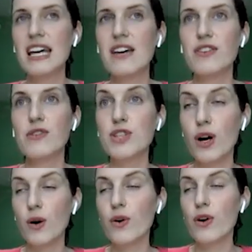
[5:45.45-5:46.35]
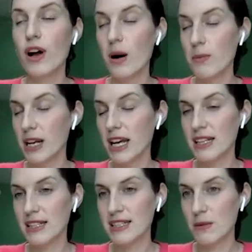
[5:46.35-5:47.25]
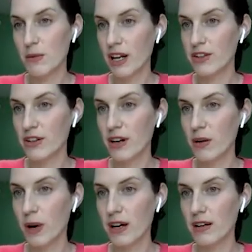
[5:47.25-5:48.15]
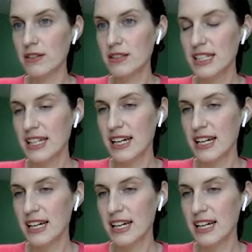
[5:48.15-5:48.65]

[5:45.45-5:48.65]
if you don't nominate someone under a will.